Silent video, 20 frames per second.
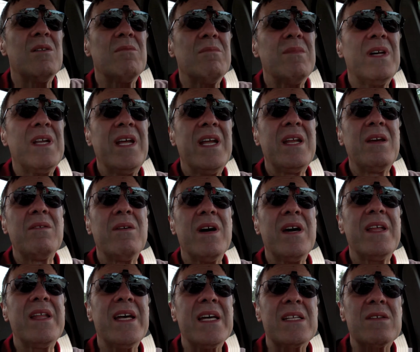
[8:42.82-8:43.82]
But
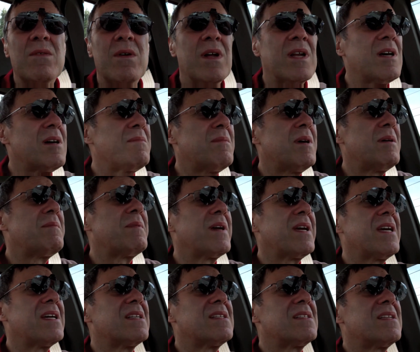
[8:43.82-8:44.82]
anyway, that's what I'm up
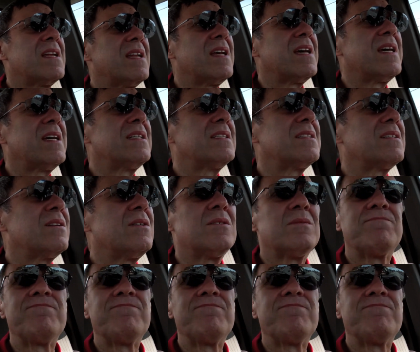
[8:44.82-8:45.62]
against today, so